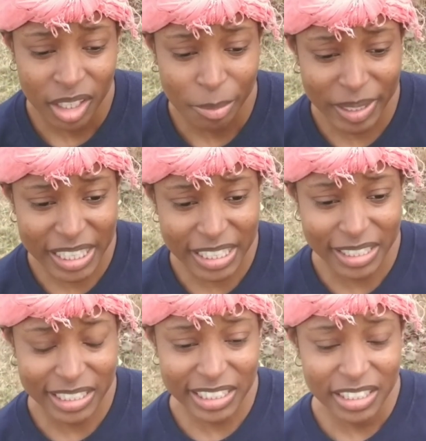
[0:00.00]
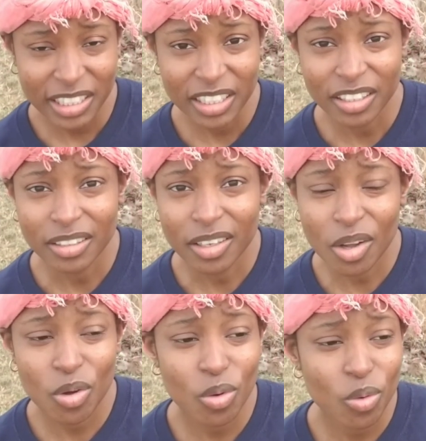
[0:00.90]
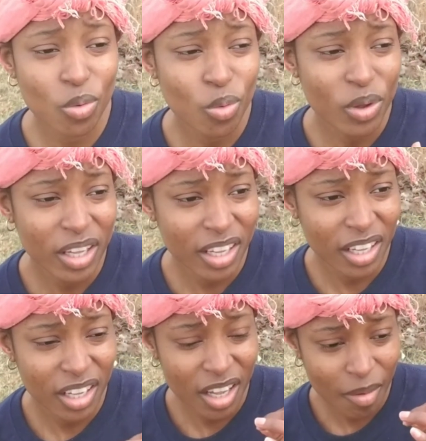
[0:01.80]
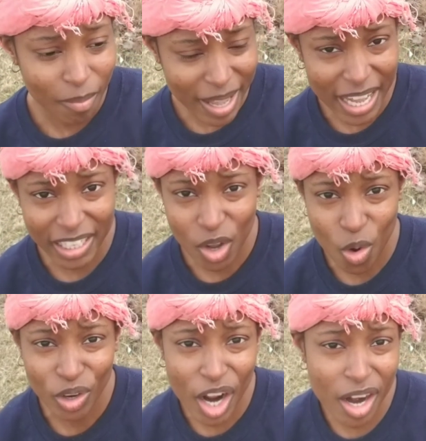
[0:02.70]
because nobody on